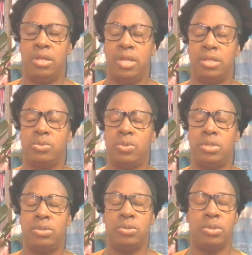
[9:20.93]
That's
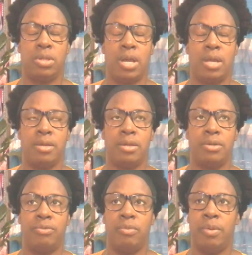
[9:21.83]
what I
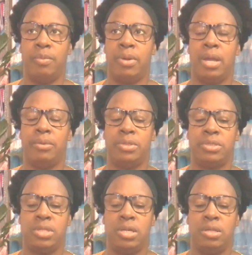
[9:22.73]
can remember I was
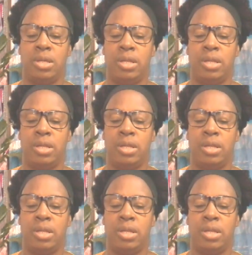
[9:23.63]
saying,